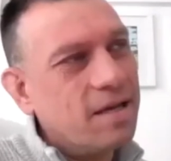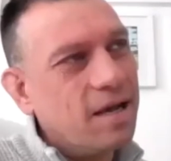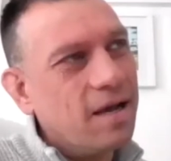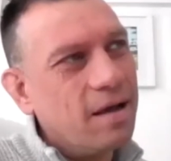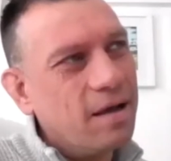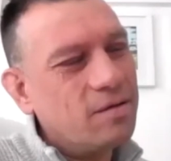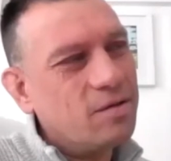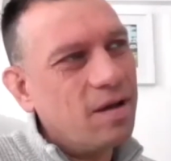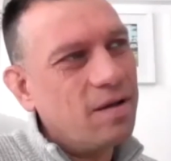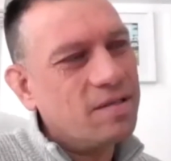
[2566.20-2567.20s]

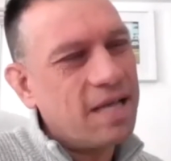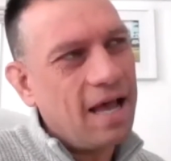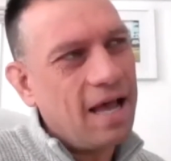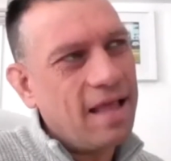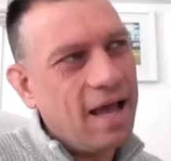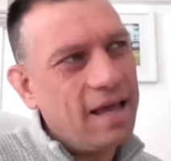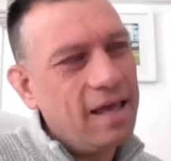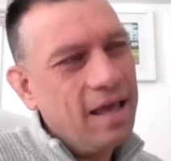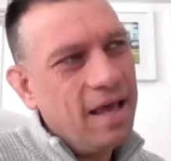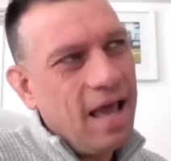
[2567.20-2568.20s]
a sad day.